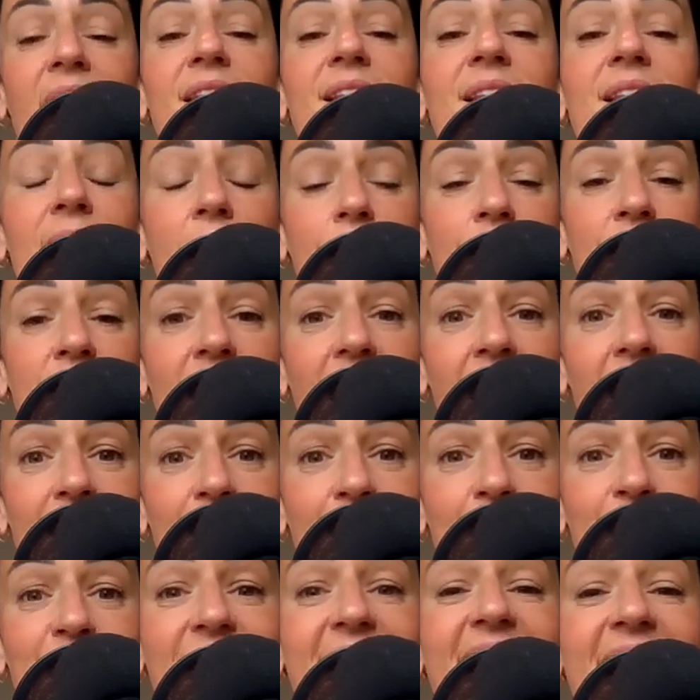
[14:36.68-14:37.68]

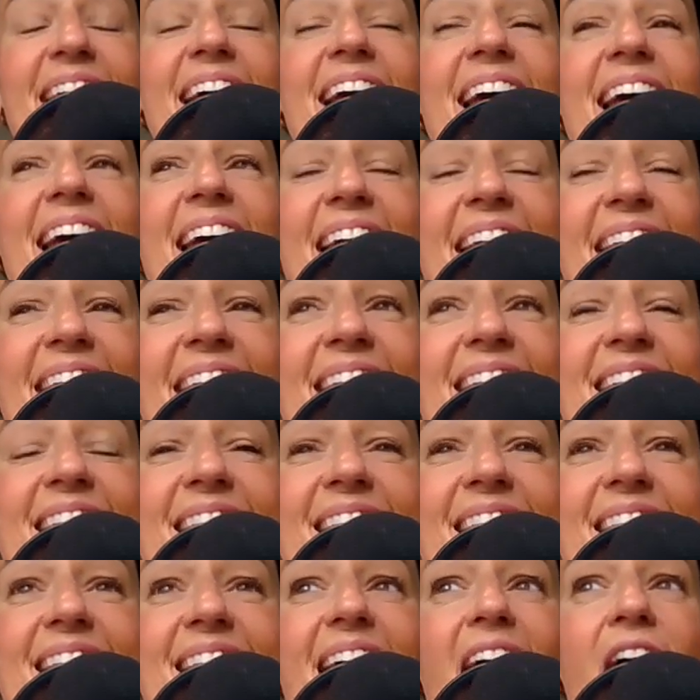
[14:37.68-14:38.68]
sometimes
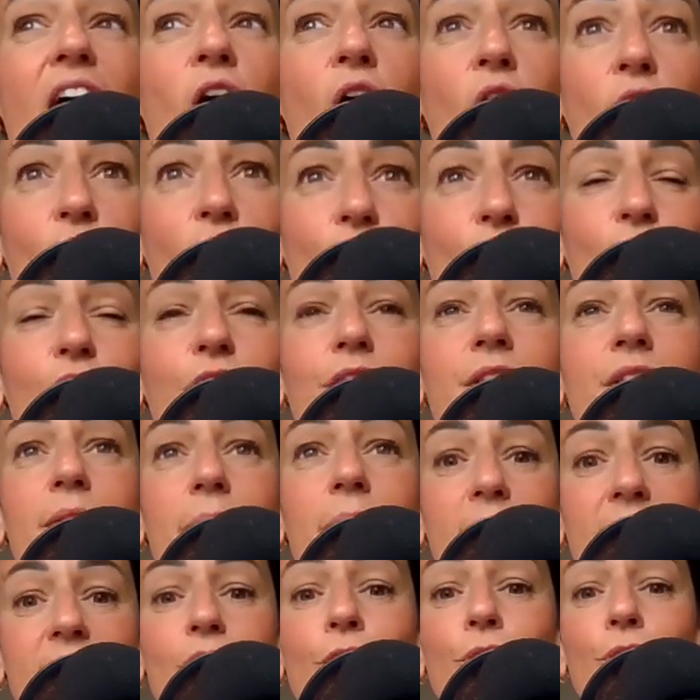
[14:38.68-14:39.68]
is harder to
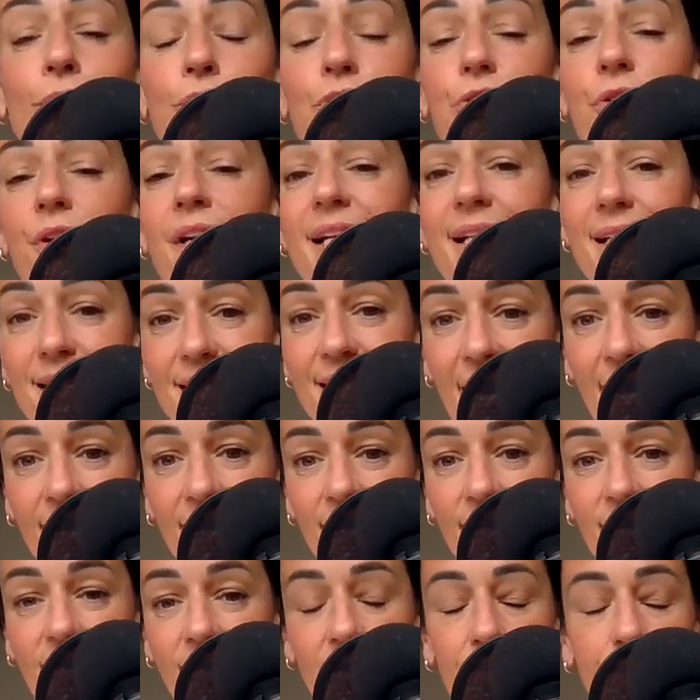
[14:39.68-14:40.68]
be nutrient
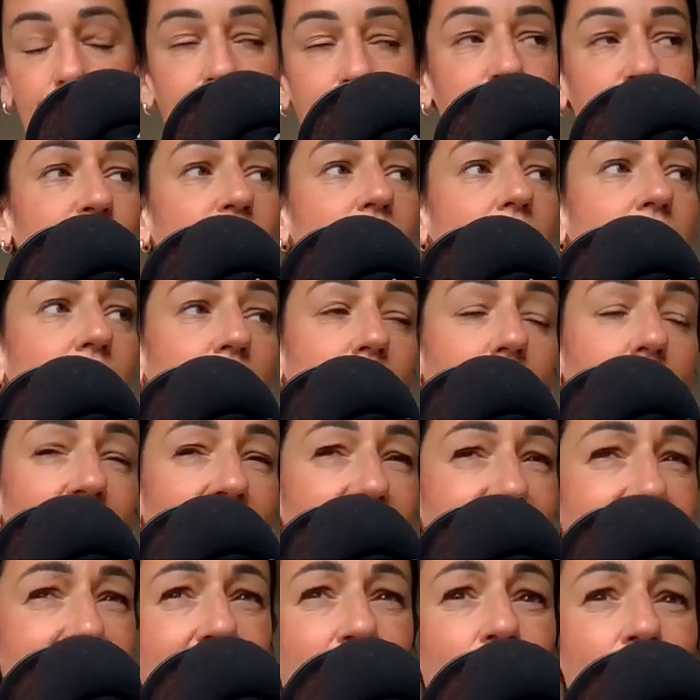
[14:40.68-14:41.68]
dense.
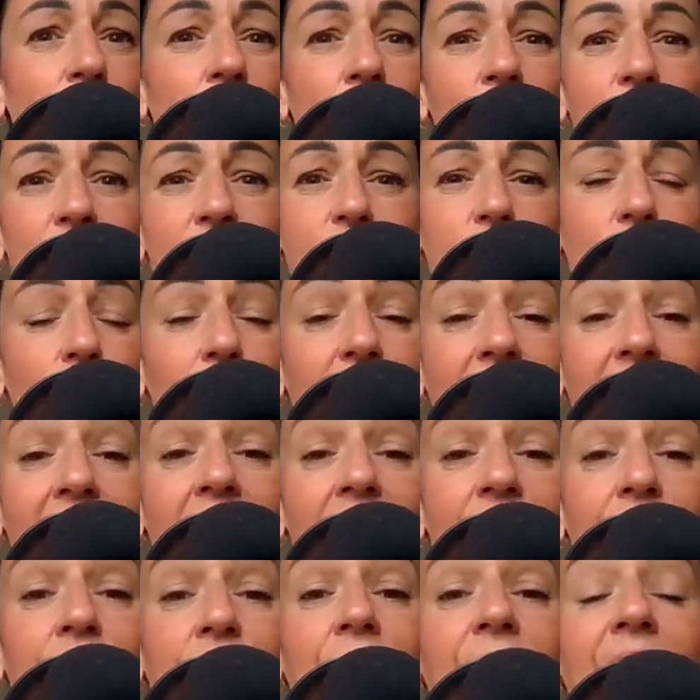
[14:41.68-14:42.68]
They don't always go
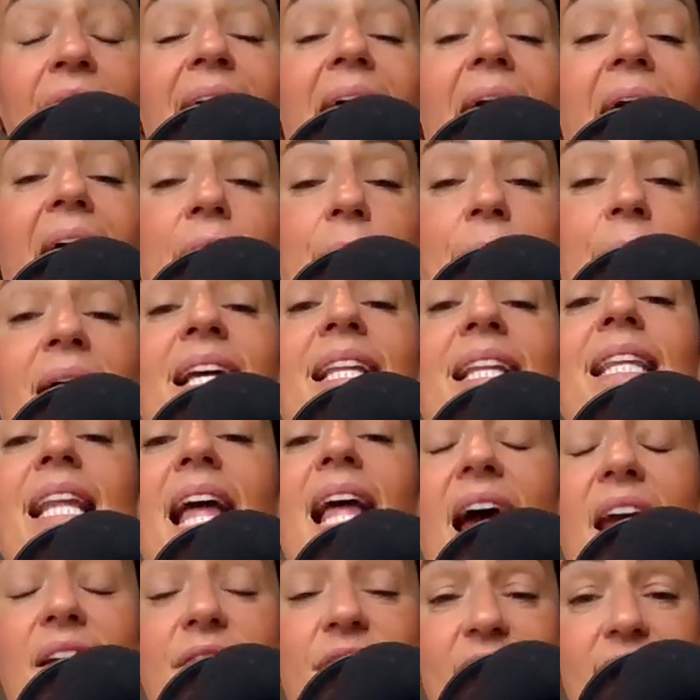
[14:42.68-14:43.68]
together. And my
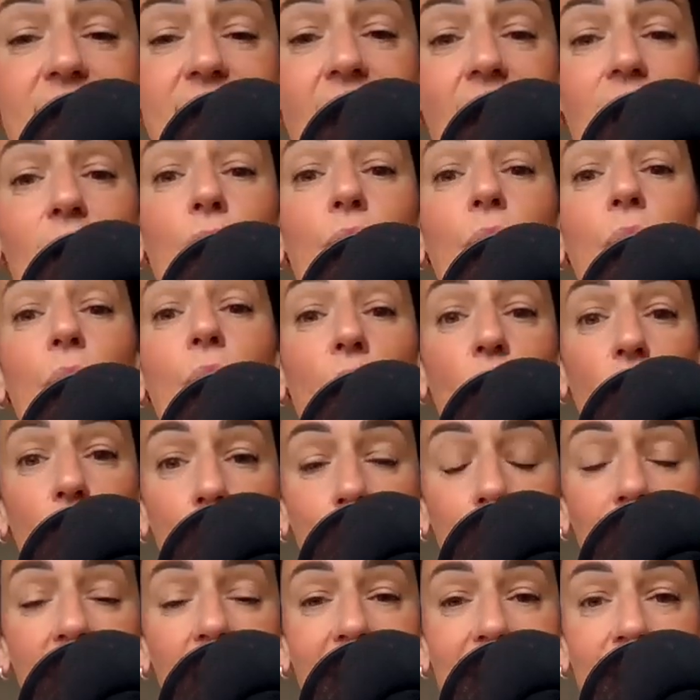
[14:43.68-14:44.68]
lifestyle
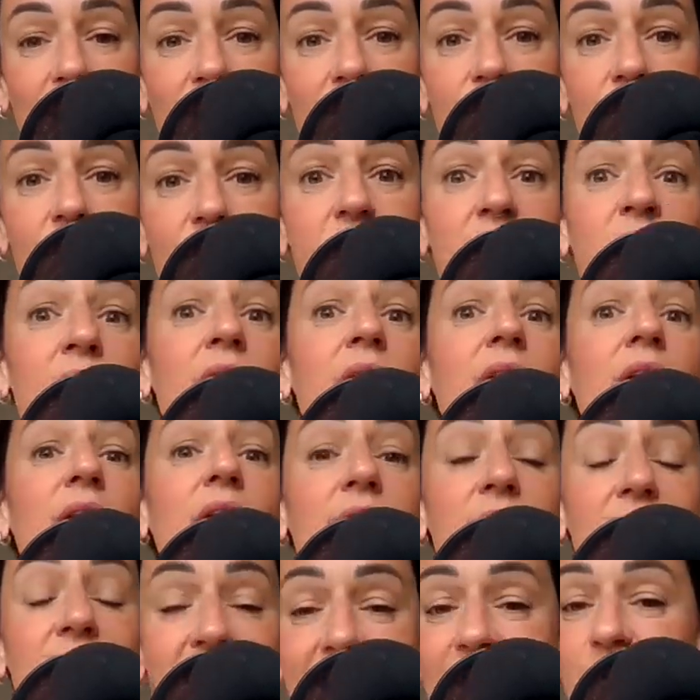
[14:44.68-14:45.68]
requires
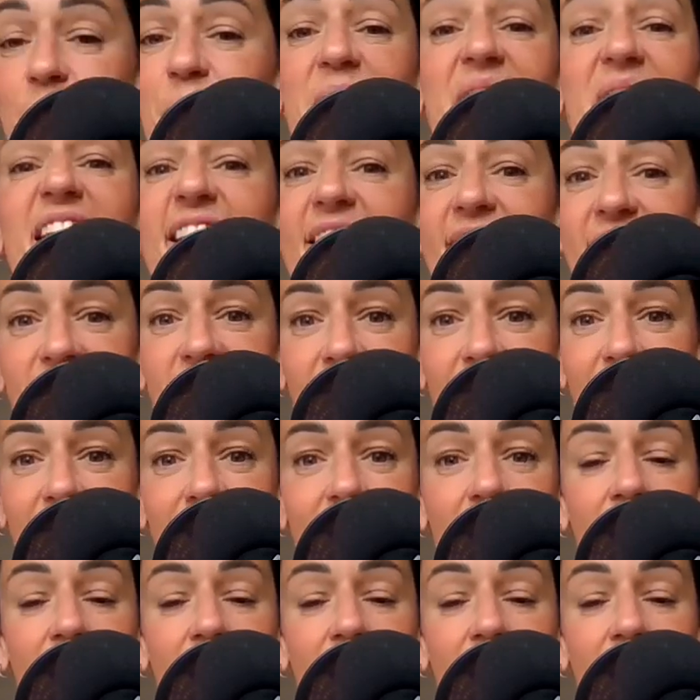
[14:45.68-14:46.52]
speed.